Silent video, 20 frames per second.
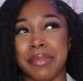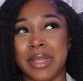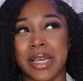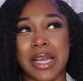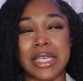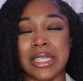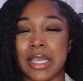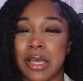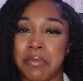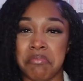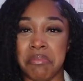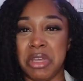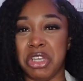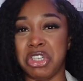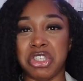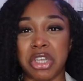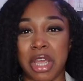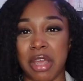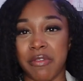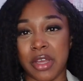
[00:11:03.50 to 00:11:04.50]
thing as me
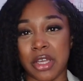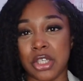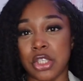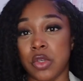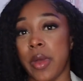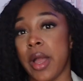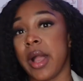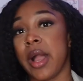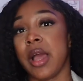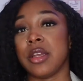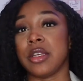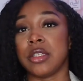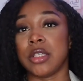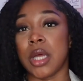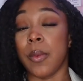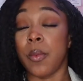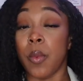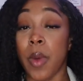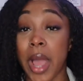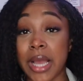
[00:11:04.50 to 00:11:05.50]
shaving, so I kind of
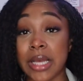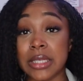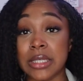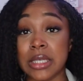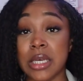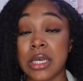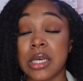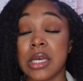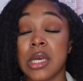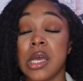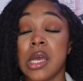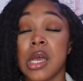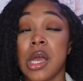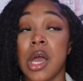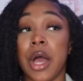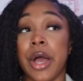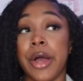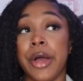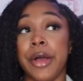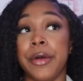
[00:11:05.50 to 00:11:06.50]
stopped waxing.
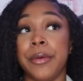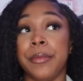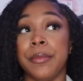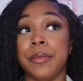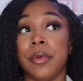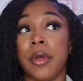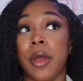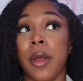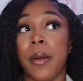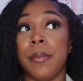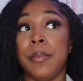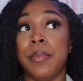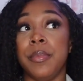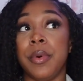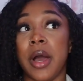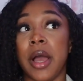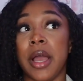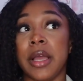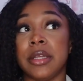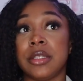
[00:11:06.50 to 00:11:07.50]

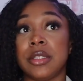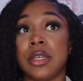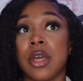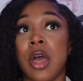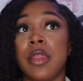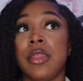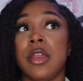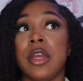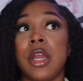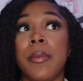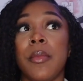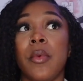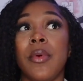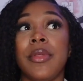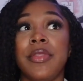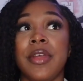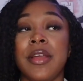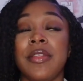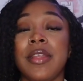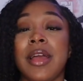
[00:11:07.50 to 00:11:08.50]
But the number
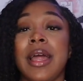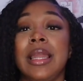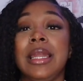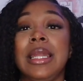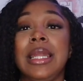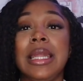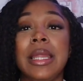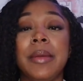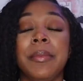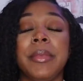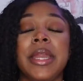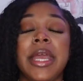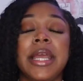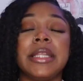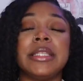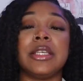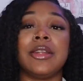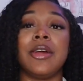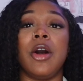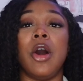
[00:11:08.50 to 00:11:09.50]
one thing that
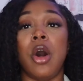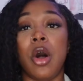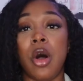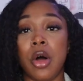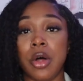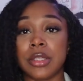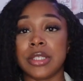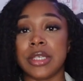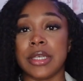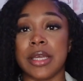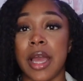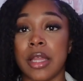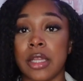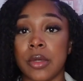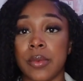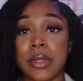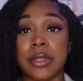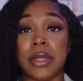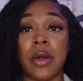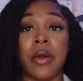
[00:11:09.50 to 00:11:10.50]
eliminates it all together
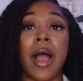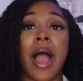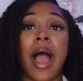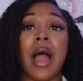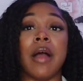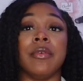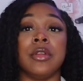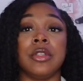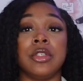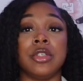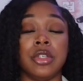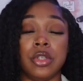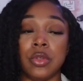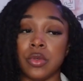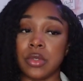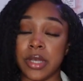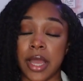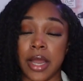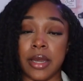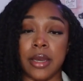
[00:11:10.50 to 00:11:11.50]
without having to
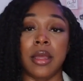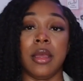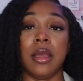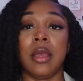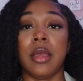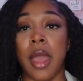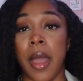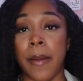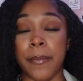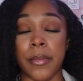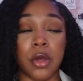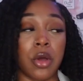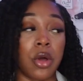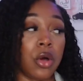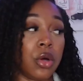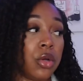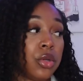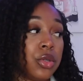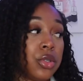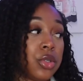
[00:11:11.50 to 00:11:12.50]
use any
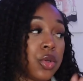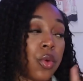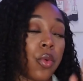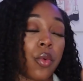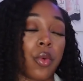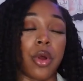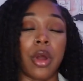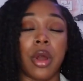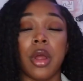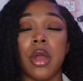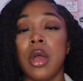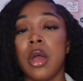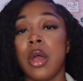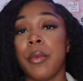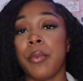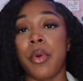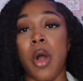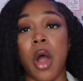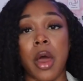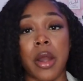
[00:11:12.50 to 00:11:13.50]
chemicals or
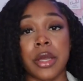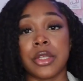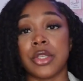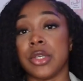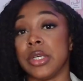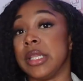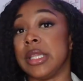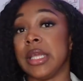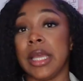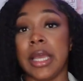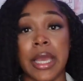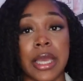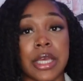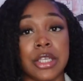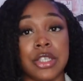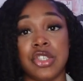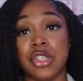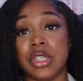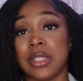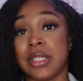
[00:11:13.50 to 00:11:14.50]
products or anything
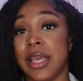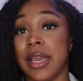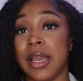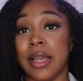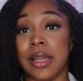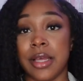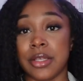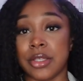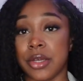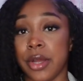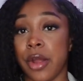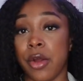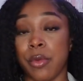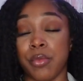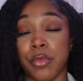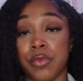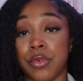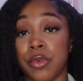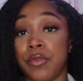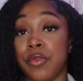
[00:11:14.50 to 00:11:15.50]
is just getting laser hair
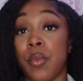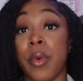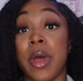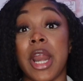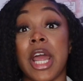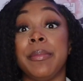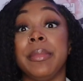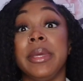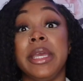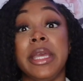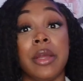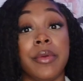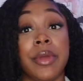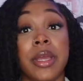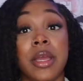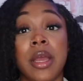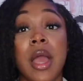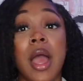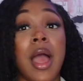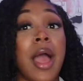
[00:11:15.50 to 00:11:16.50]
removal. From what I'm
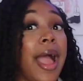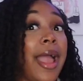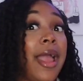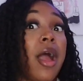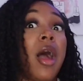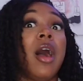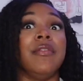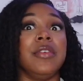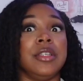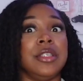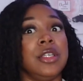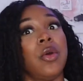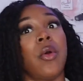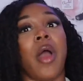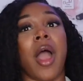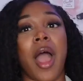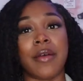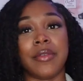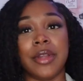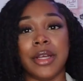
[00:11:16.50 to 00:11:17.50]
hearing, I obviously don't
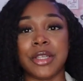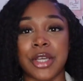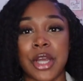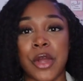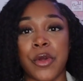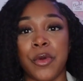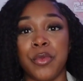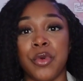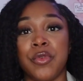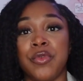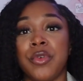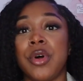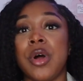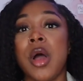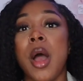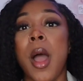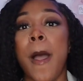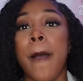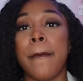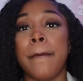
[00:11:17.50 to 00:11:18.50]
have laser hair removal,
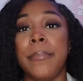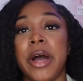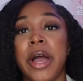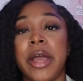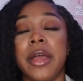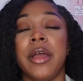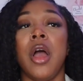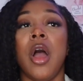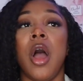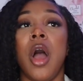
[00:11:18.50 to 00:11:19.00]
but